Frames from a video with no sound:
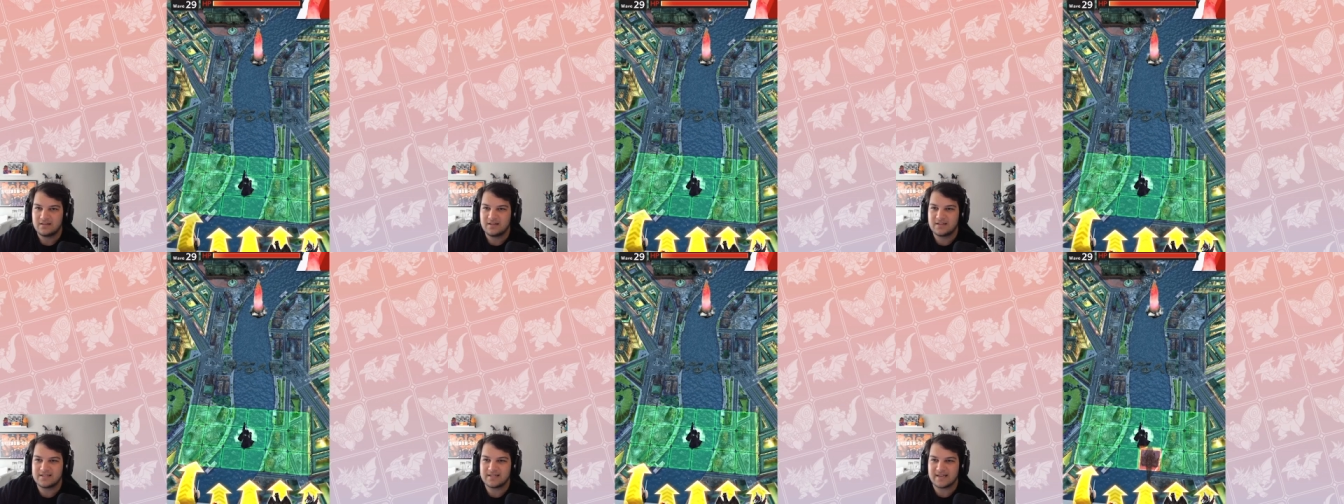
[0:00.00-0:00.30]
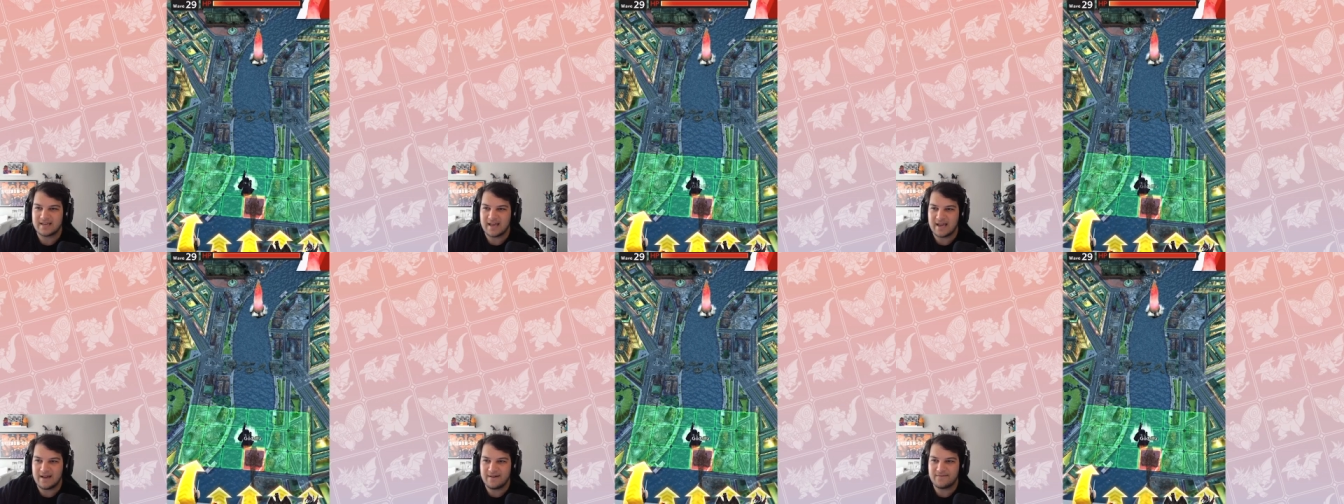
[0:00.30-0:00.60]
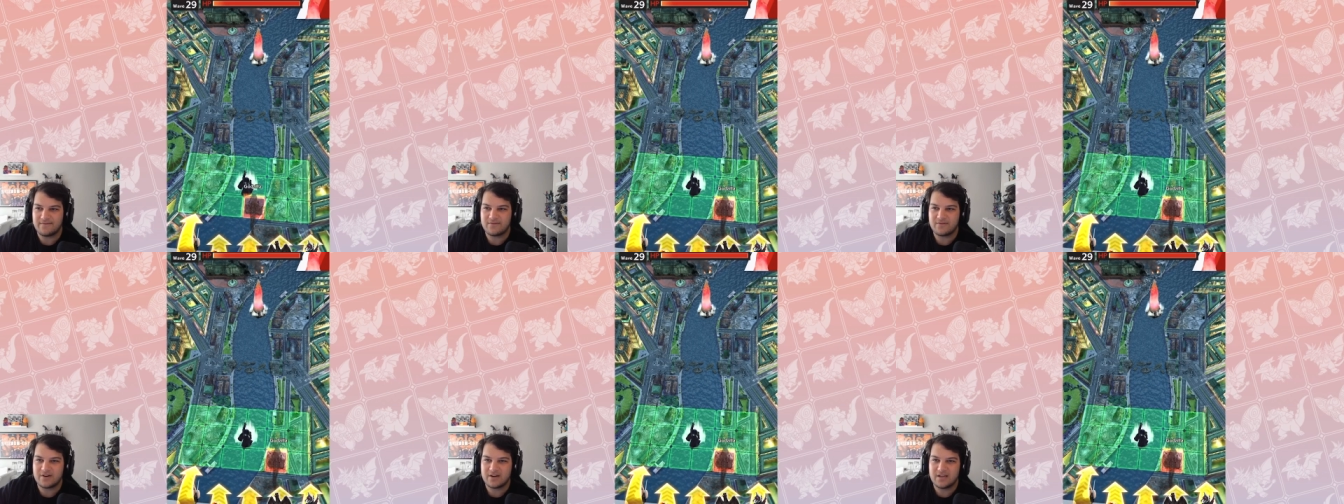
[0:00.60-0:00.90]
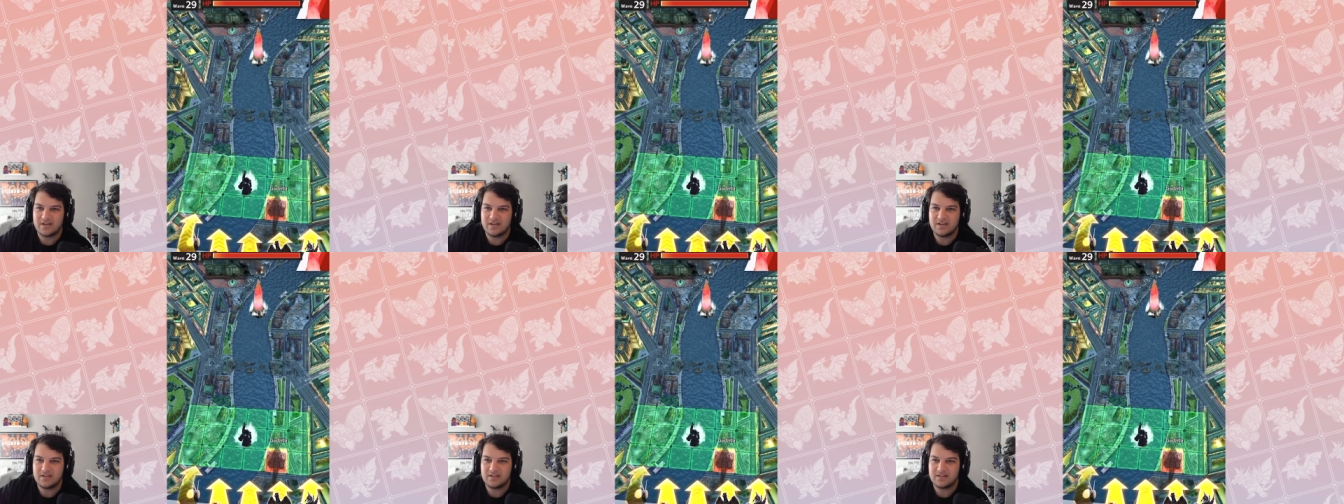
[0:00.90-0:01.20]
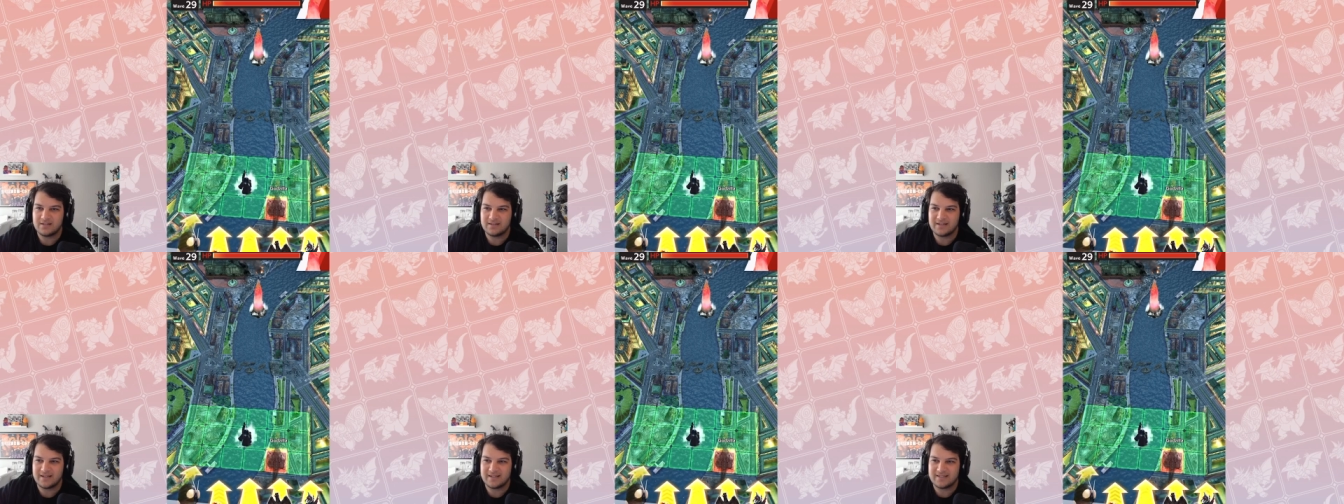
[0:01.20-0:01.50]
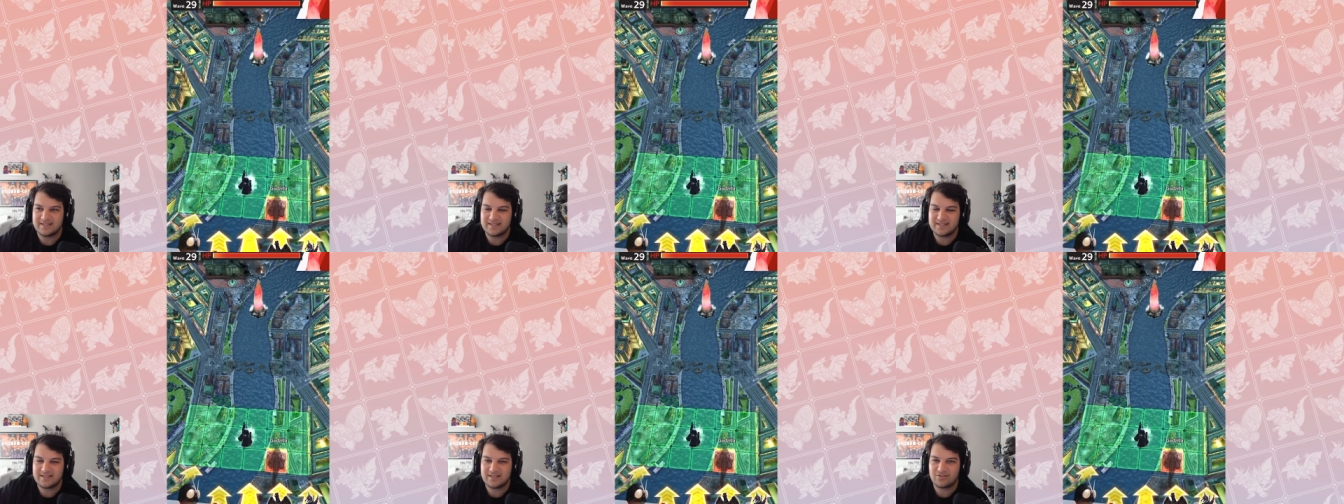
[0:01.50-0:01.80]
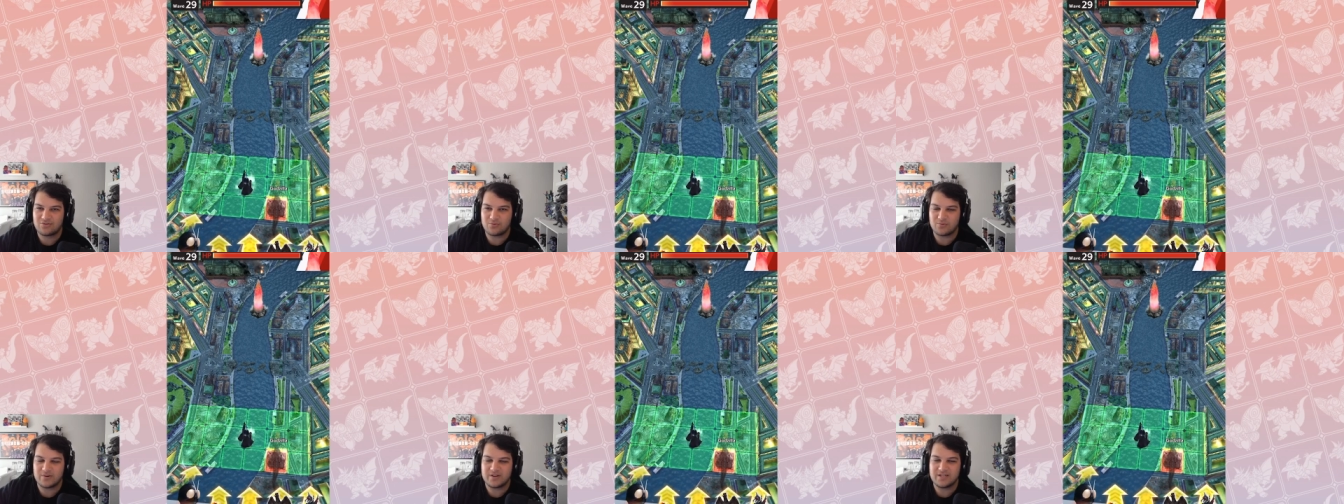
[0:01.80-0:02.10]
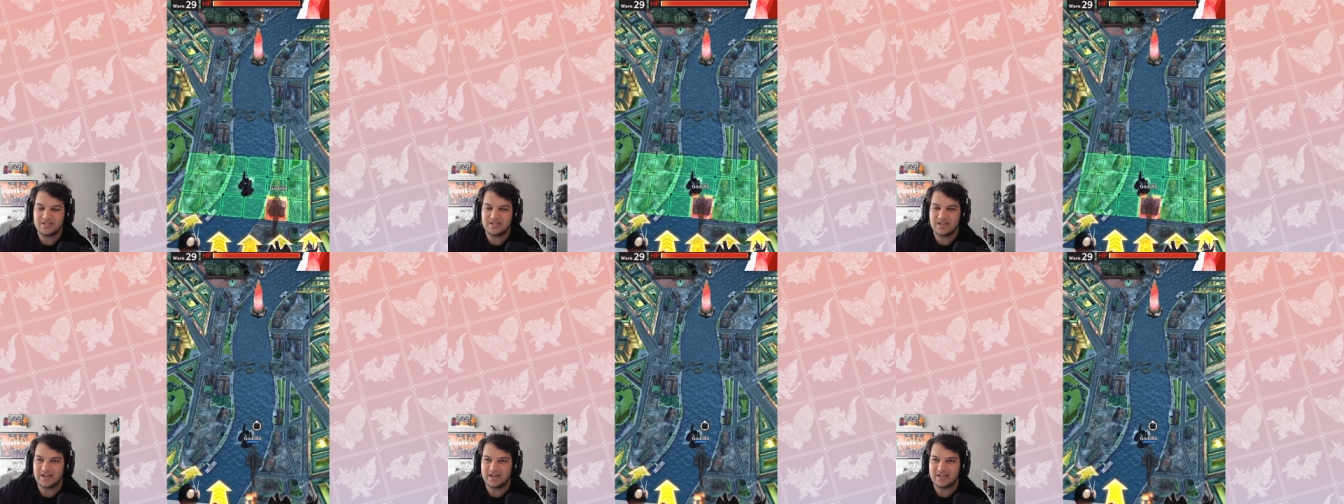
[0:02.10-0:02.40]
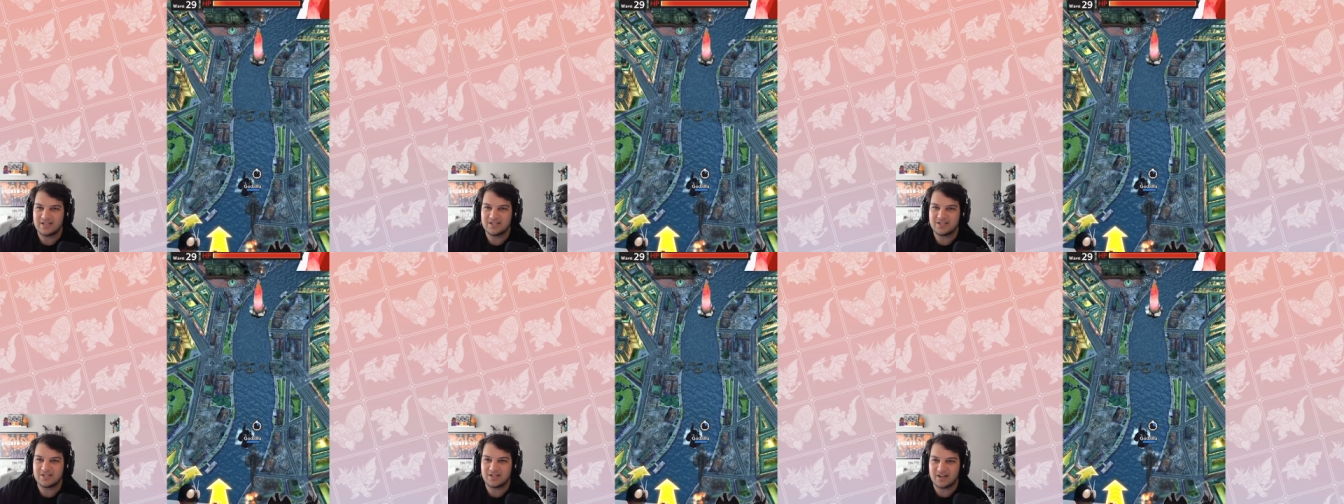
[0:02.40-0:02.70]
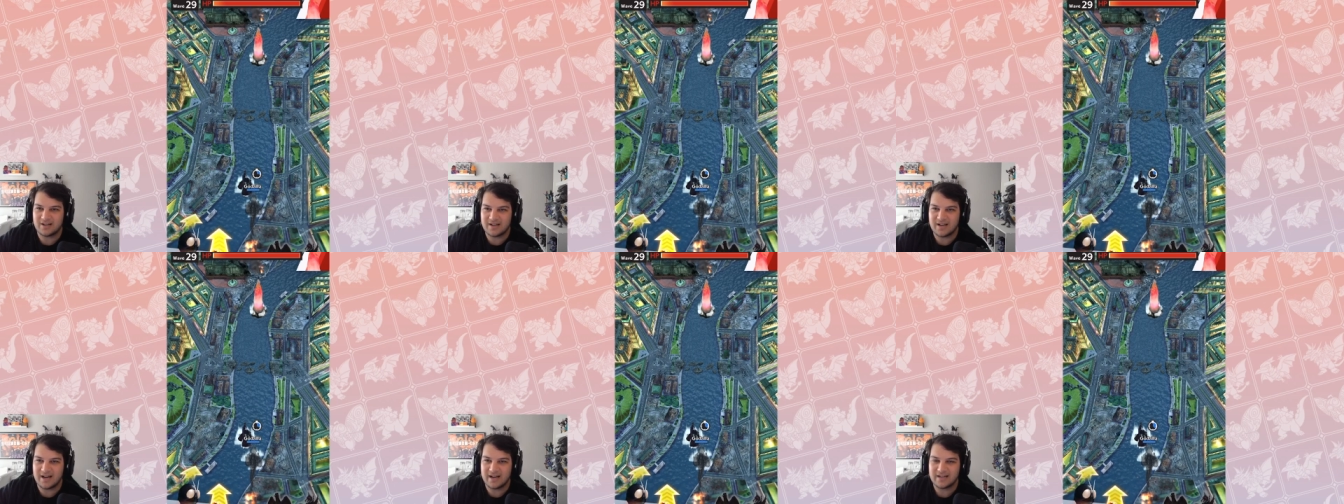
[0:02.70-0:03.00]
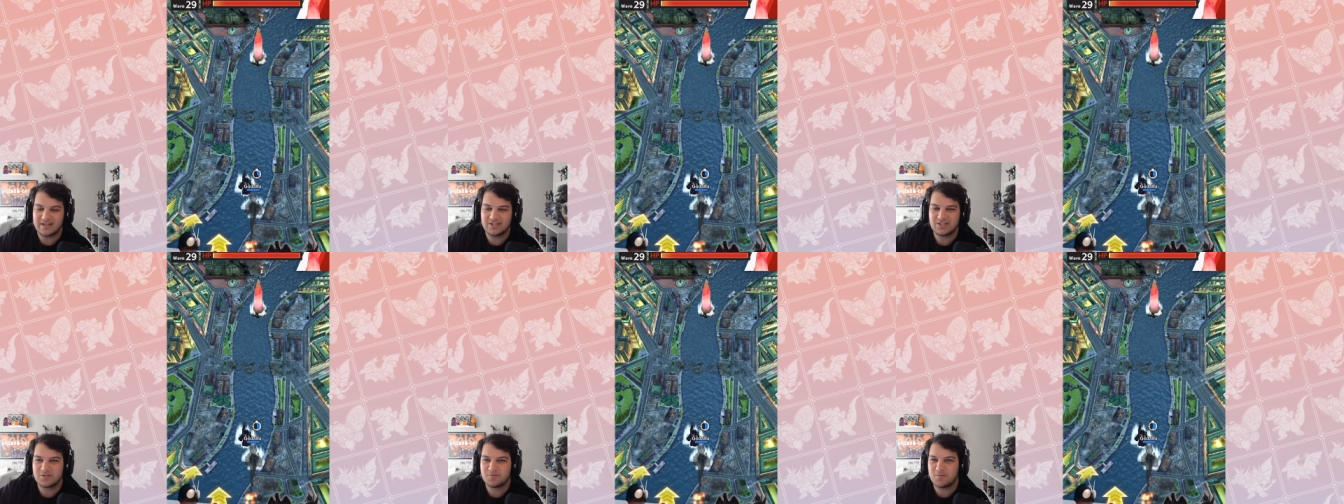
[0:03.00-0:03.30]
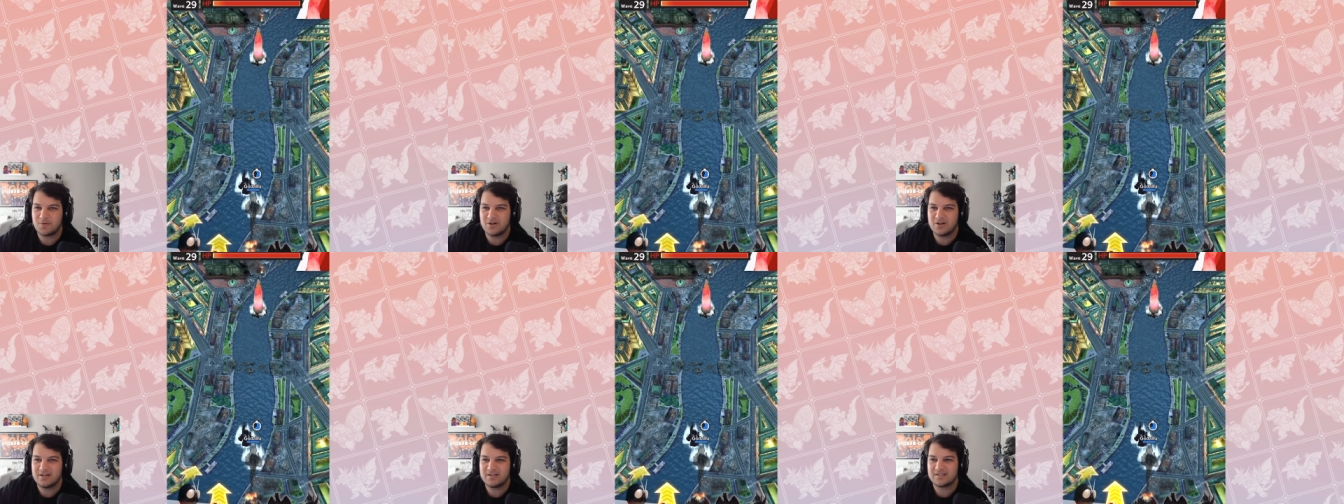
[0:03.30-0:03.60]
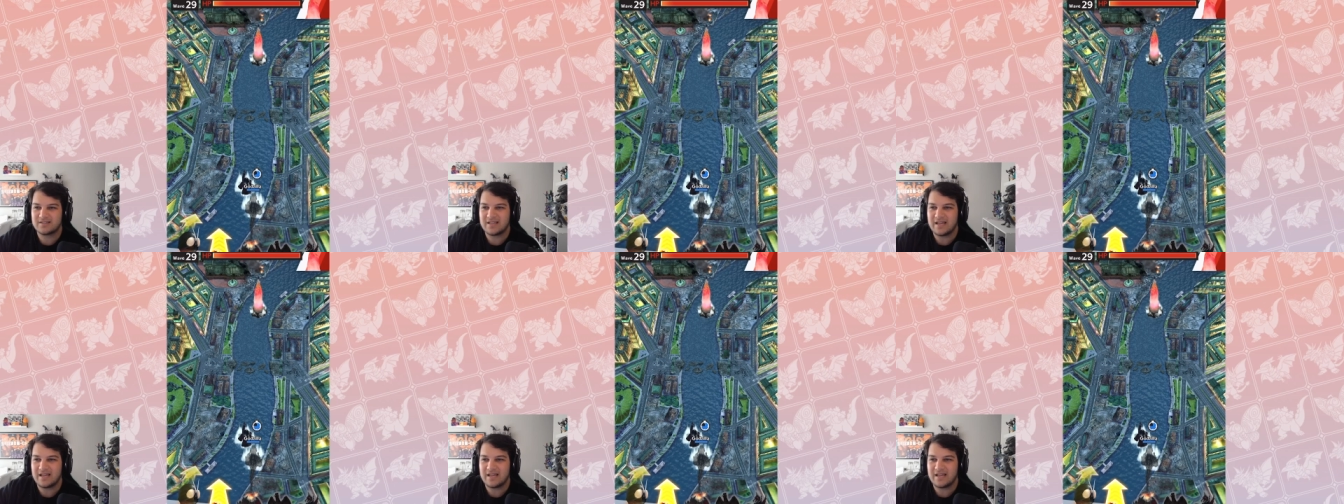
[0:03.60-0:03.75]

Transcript: It's like every like three seconds a Gigan spawns.